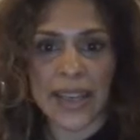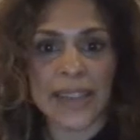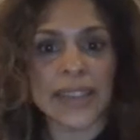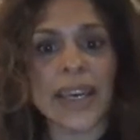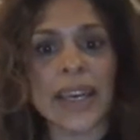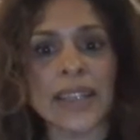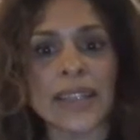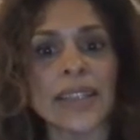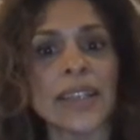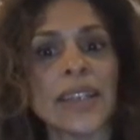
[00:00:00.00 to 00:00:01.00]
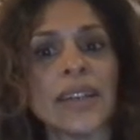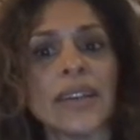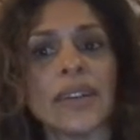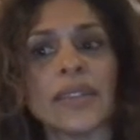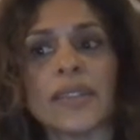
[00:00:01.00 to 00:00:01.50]
And then,
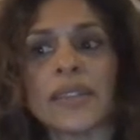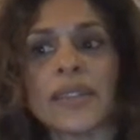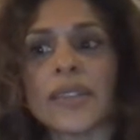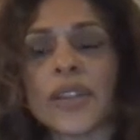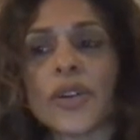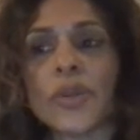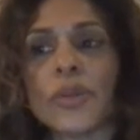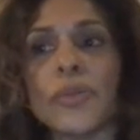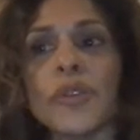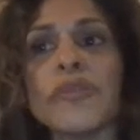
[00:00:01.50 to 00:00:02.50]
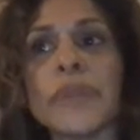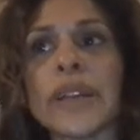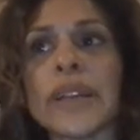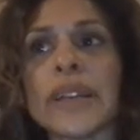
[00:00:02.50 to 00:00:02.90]
you know, movement,